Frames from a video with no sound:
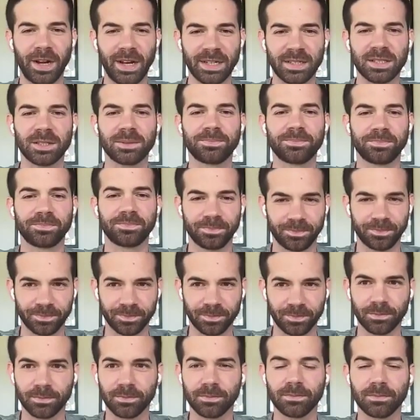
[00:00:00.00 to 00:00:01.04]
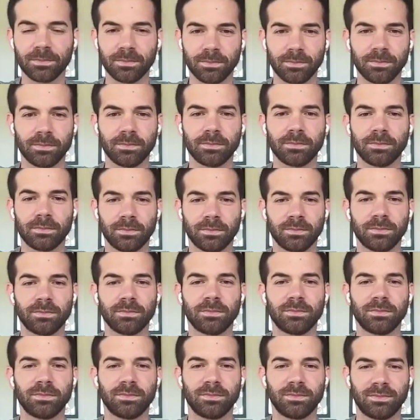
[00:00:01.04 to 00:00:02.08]
Where have I gotten back together?
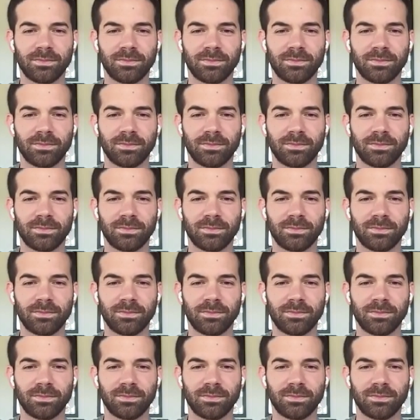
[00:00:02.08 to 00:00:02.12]
Where,